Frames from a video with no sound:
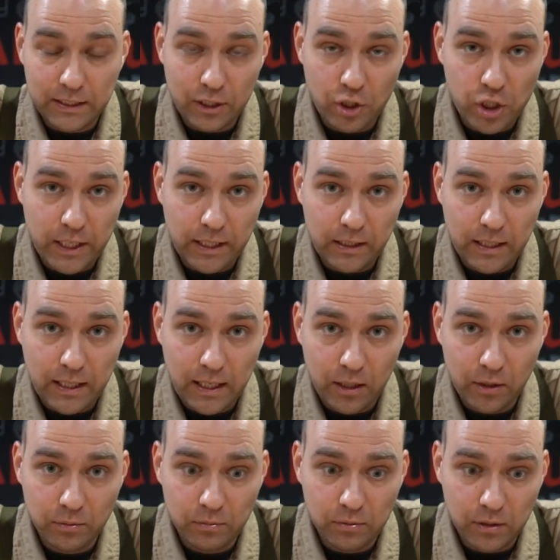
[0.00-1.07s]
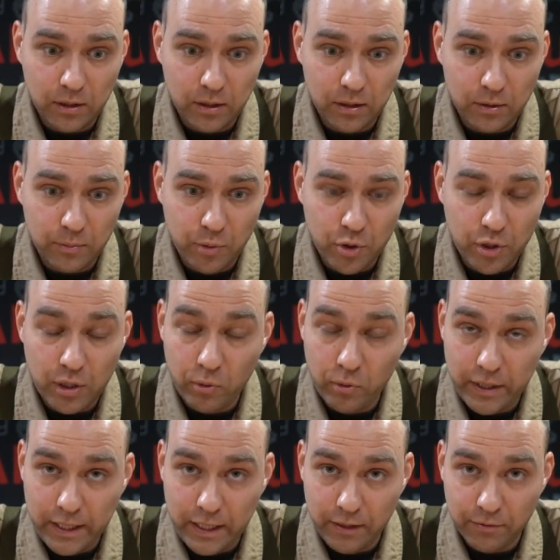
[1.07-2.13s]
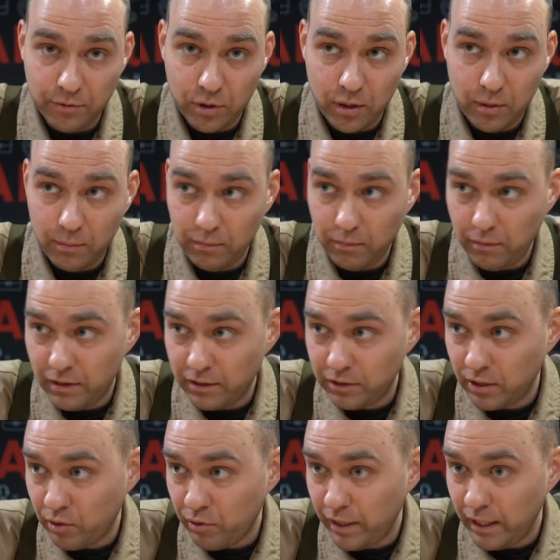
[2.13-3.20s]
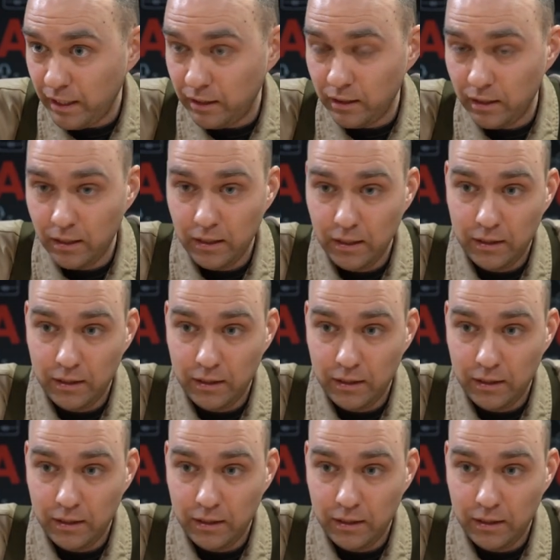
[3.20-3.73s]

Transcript: get shut down and pushed away from the screen